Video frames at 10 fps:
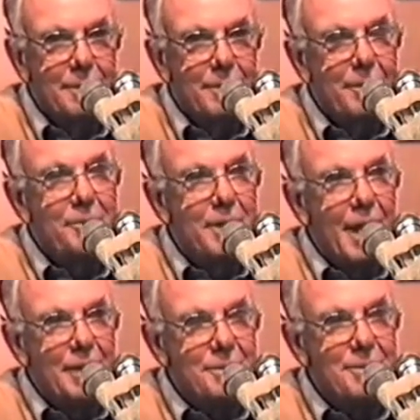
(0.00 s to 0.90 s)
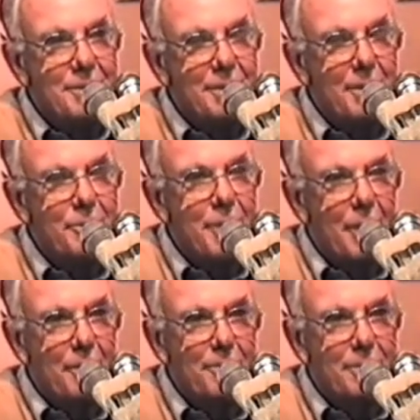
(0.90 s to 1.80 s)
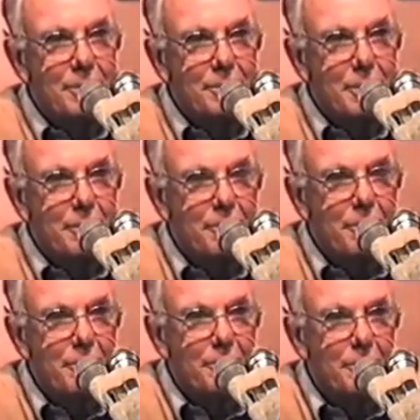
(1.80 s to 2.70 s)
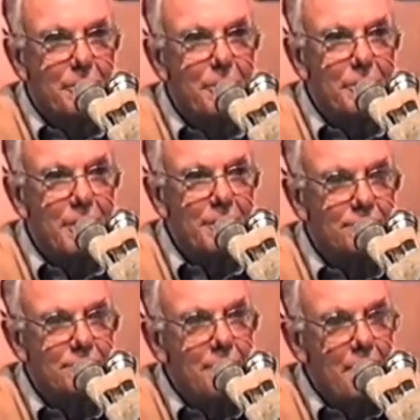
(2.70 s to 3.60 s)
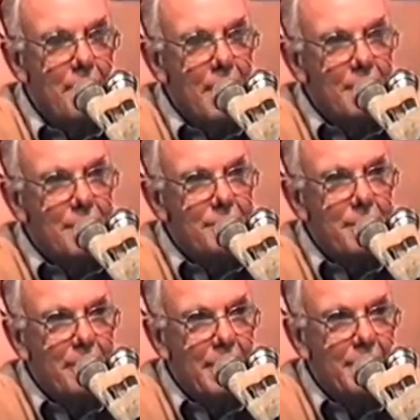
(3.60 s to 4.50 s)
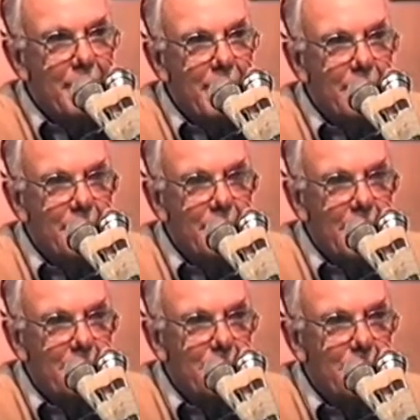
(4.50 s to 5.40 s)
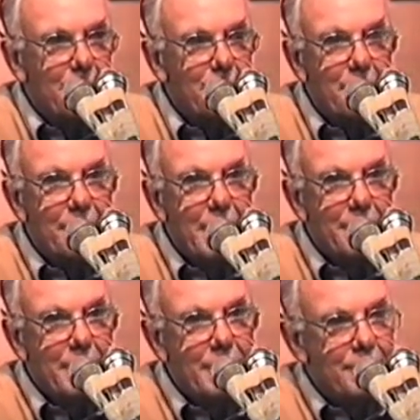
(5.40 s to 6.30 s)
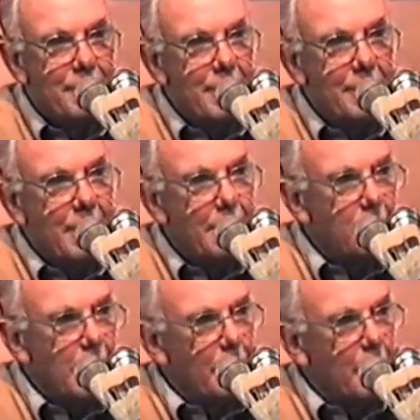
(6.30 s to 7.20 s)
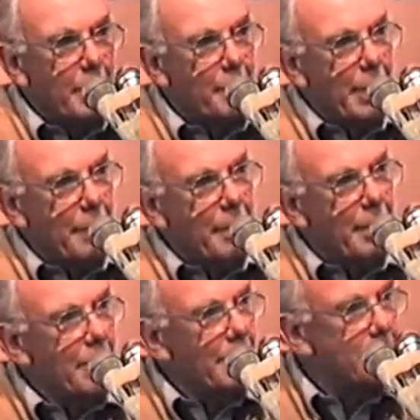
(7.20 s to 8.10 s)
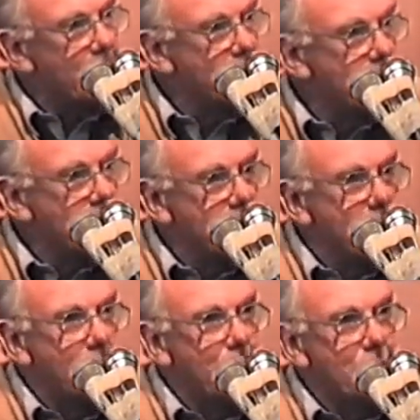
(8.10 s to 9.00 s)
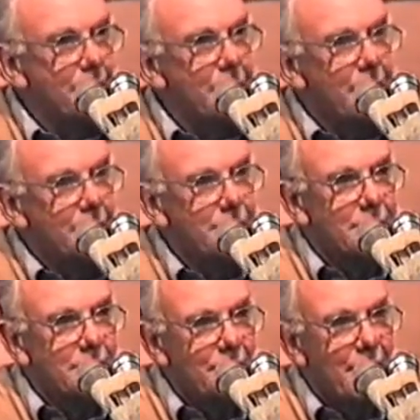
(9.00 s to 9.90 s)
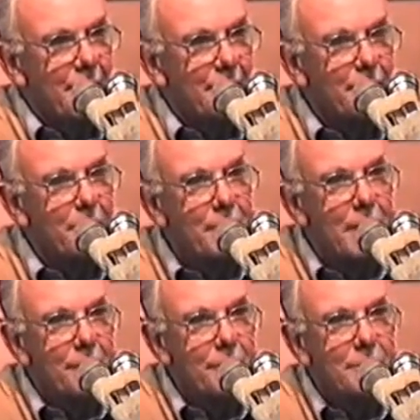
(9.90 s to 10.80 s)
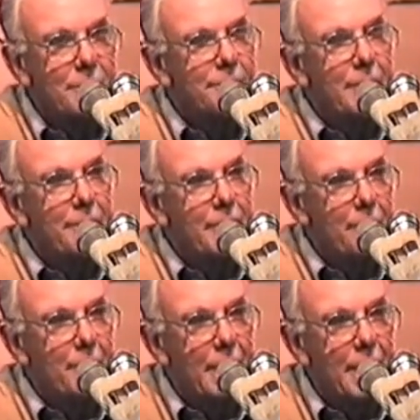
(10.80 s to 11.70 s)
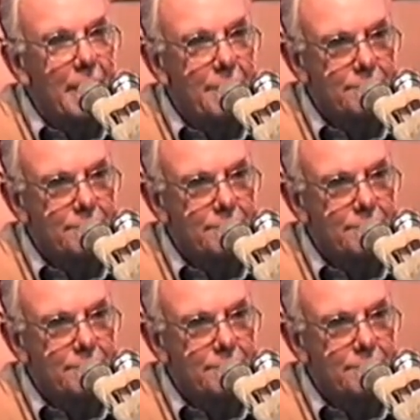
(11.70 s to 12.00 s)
On this occasion, no sails, but a sort of a 40-foot cruiser. So we had that out one day for about 4 or 5 hours around Lake whatever it is, just down between south of Newcastle. Very, very big lake.